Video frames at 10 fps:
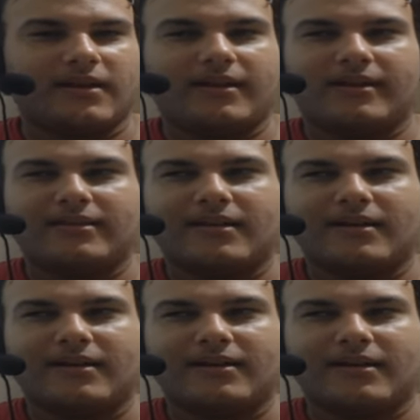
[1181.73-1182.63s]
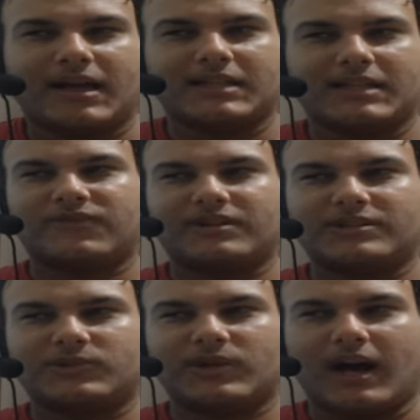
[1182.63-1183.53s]
And as far
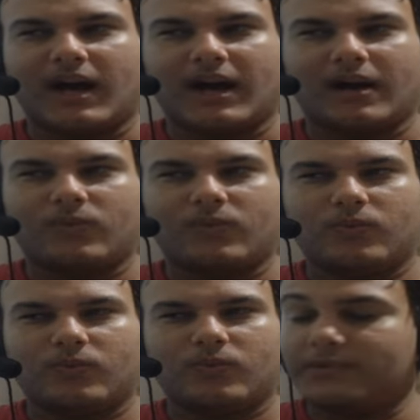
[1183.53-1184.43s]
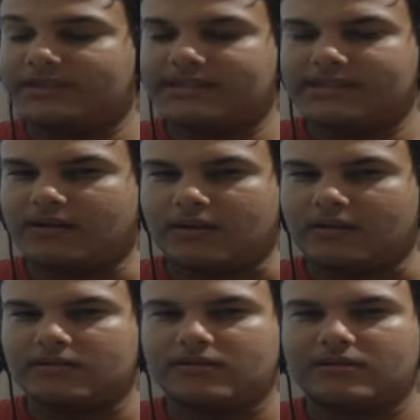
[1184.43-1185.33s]
as what we
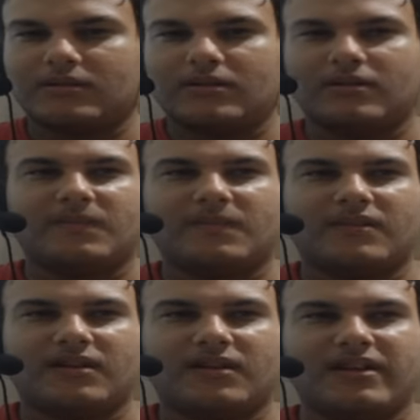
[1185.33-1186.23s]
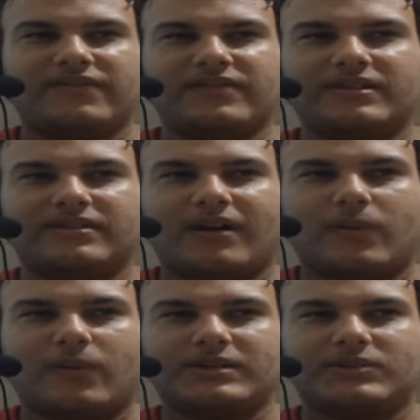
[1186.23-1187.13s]
saw, if he
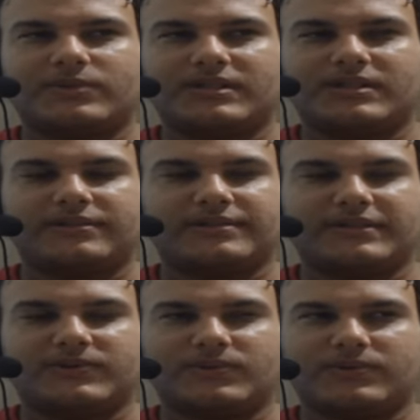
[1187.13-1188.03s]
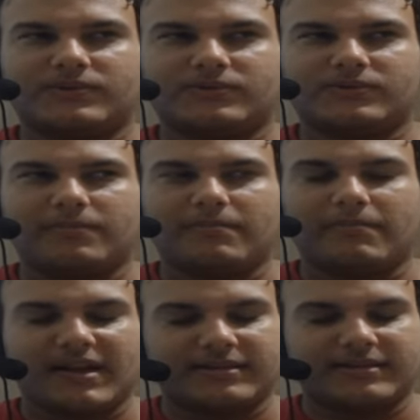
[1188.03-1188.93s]
always resorting to
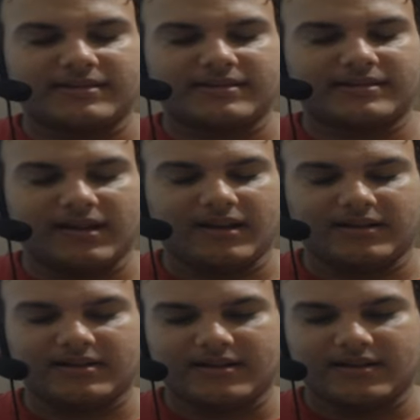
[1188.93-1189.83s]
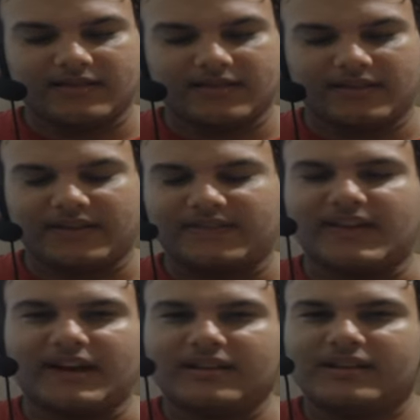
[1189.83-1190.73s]
methods like
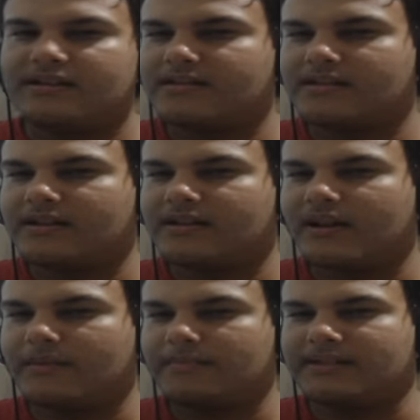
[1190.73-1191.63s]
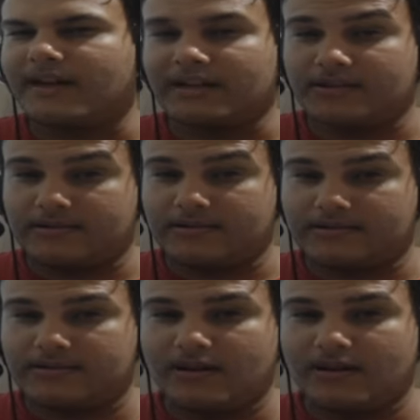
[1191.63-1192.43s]
that, he cannot be that good.